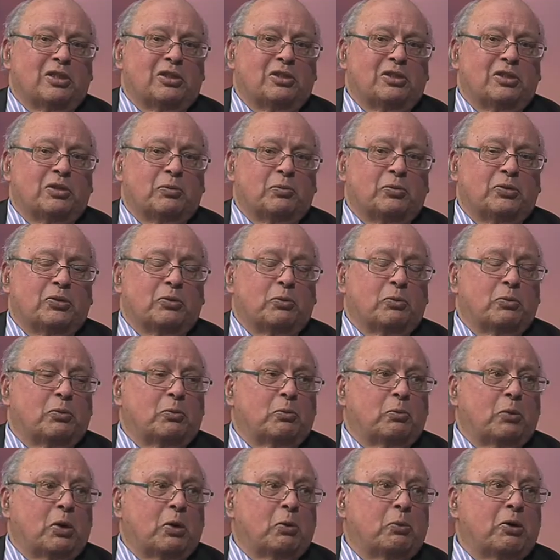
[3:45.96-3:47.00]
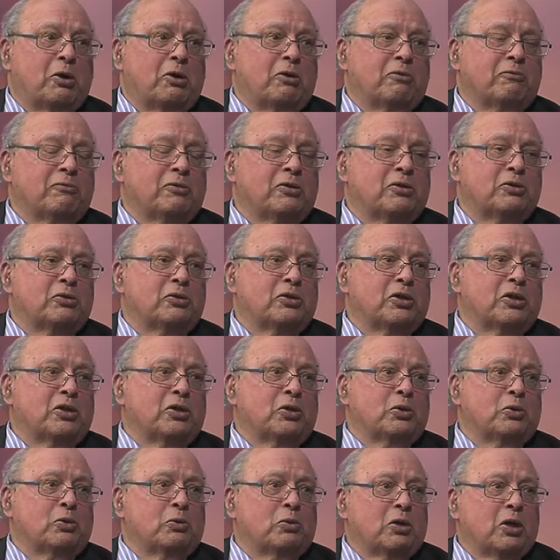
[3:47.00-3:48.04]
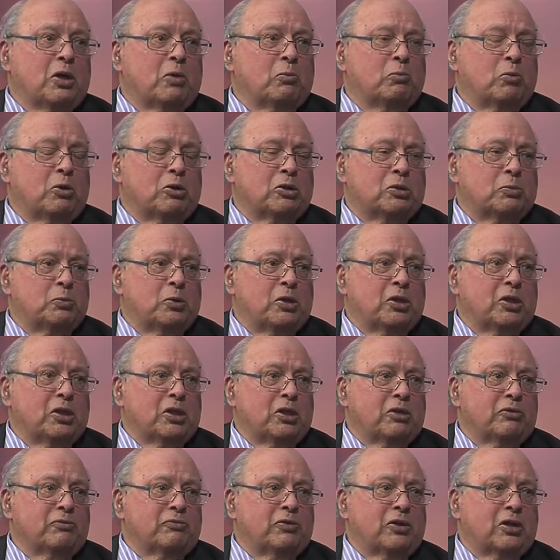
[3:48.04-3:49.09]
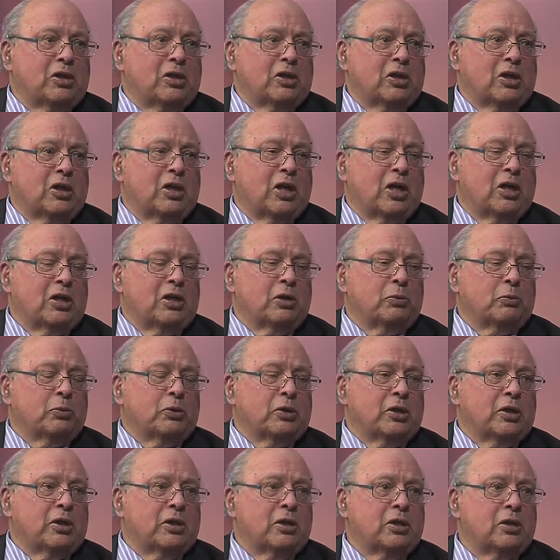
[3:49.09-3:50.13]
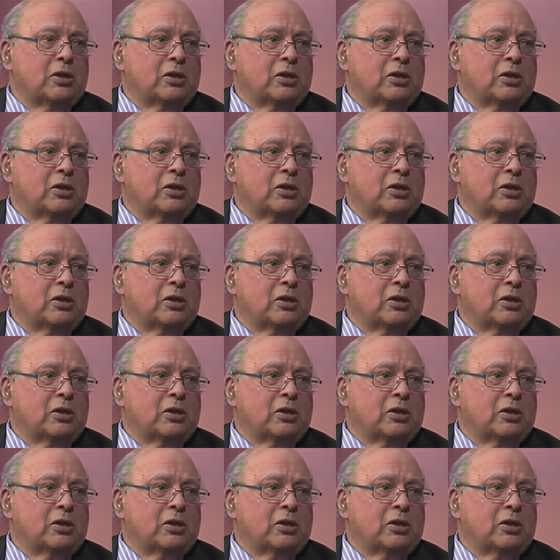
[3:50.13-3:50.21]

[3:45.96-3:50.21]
ships are well aware of it, so there's no possibility of they colliding with it.